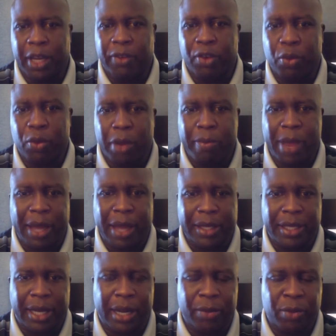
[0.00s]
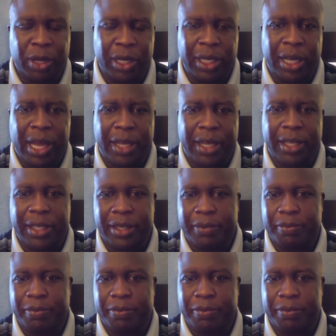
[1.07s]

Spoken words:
give you one back that I really like.